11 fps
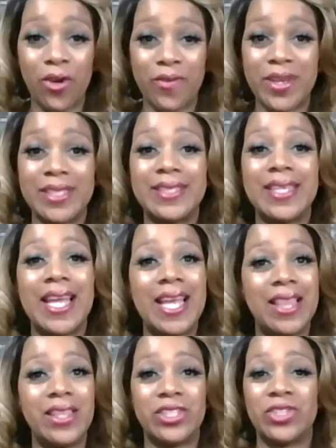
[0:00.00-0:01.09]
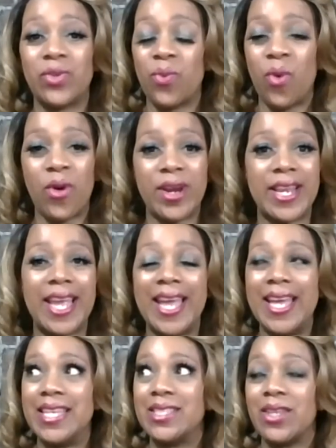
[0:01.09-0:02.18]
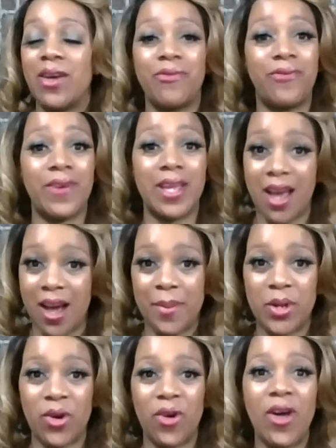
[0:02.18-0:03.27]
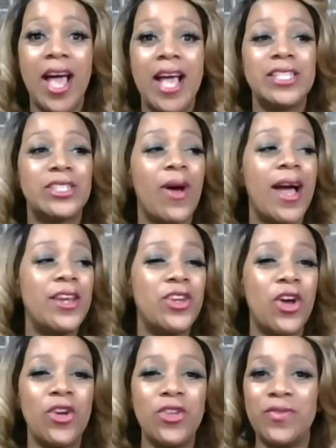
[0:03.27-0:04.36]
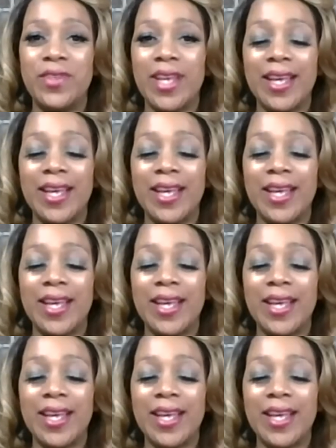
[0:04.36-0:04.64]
service in the sorority is phenomenal. So I know you've done,